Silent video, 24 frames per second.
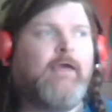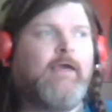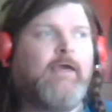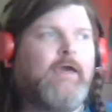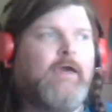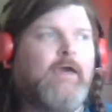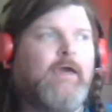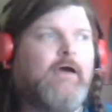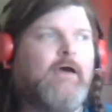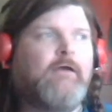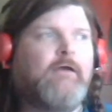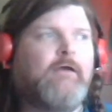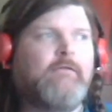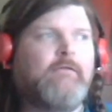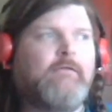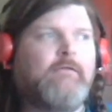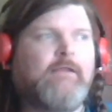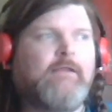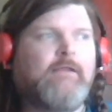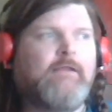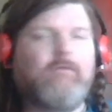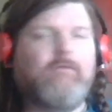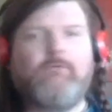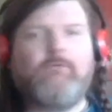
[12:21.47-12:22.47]
and
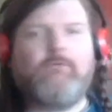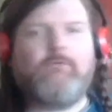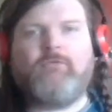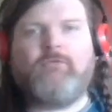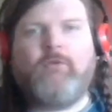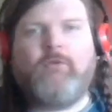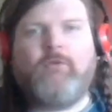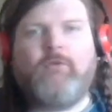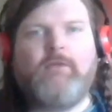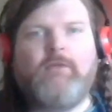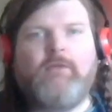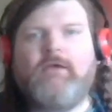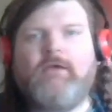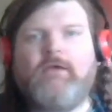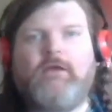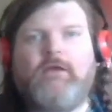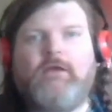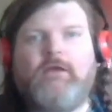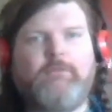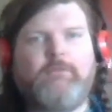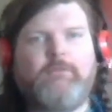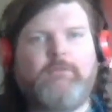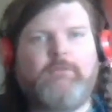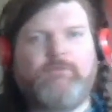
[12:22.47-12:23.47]
that there were so many
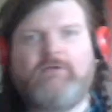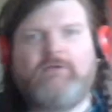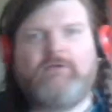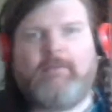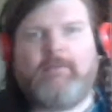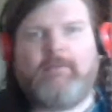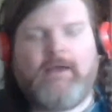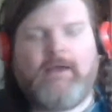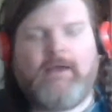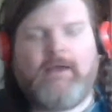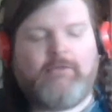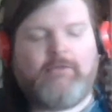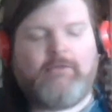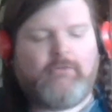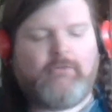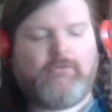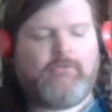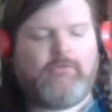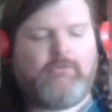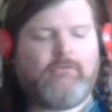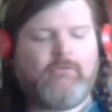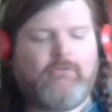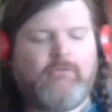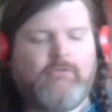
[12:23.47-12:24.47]
gullible
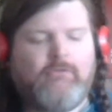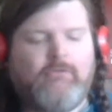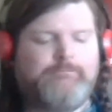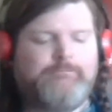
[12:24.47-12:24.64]
dumbasses.